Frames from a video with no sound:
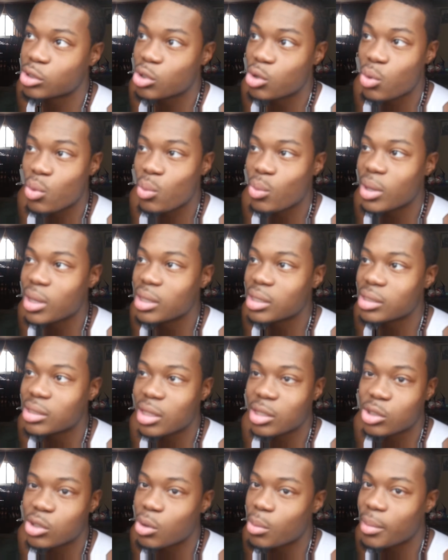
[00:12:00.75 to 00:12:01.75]
2 weeks,
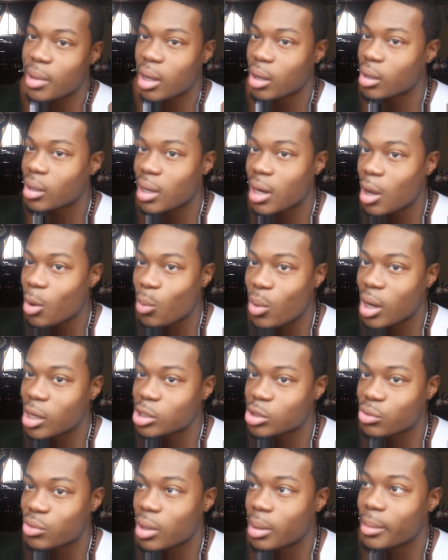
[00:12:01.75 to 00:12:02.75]
they told me I could not
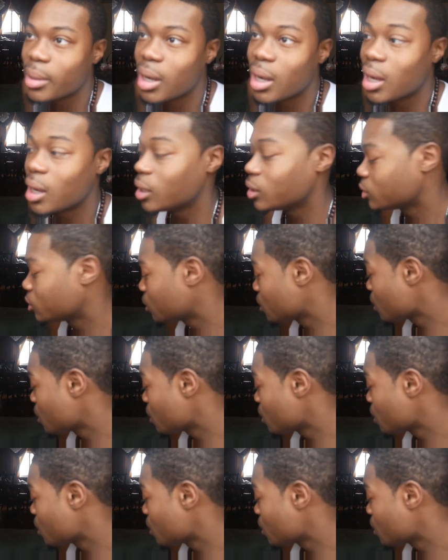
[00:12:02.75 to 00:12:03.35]
wash around my eyes.